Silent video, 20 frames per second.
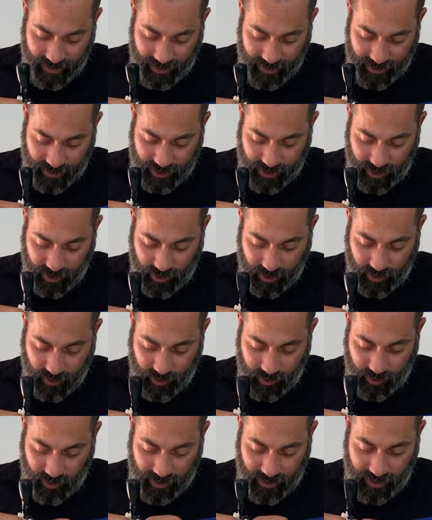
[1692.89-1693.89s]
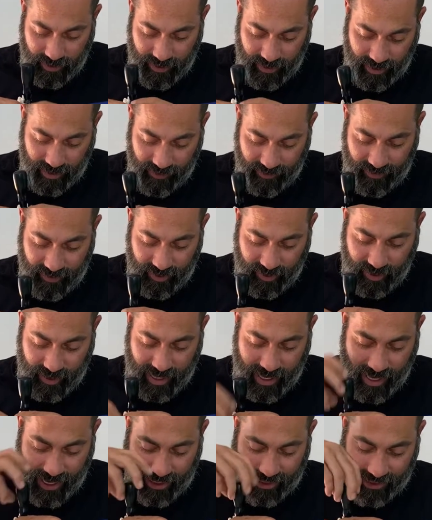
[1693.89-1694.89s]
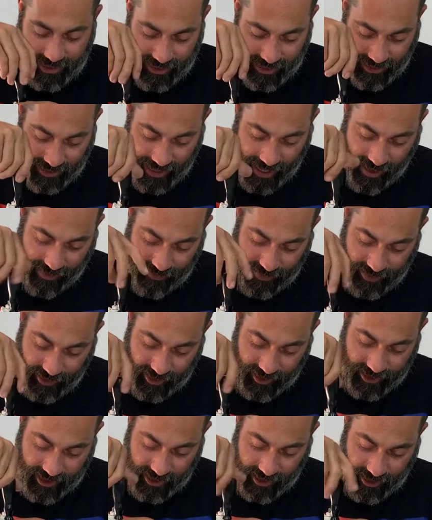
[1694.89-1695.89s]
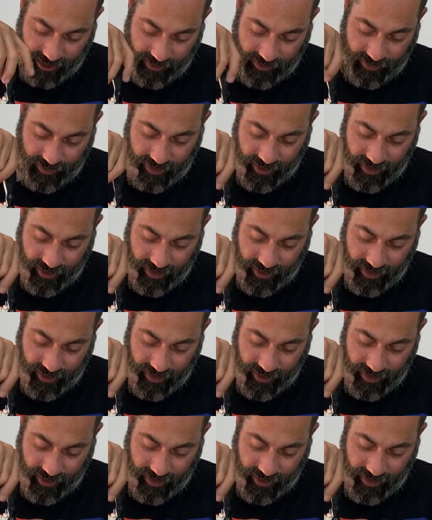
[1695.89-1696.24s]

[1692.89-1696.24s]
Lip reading: So if you can't laugh at yourself,